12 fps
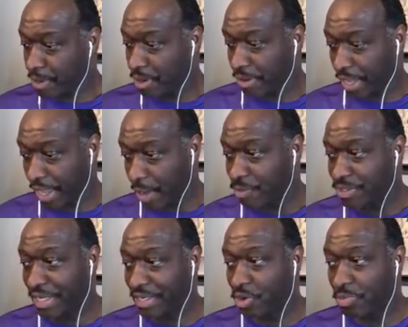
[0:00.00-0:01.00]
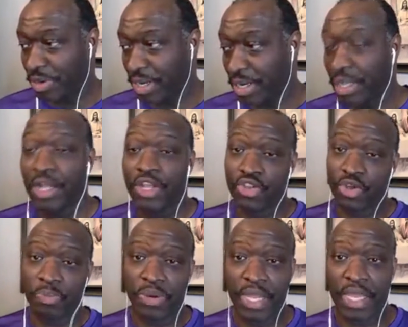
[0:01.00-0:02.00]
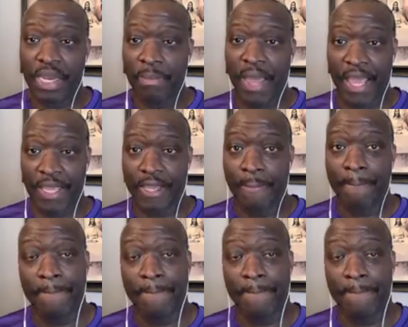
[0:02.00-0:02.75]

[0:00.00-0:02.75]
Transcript: Okay, I won't say don't put it. You can put it in the bank,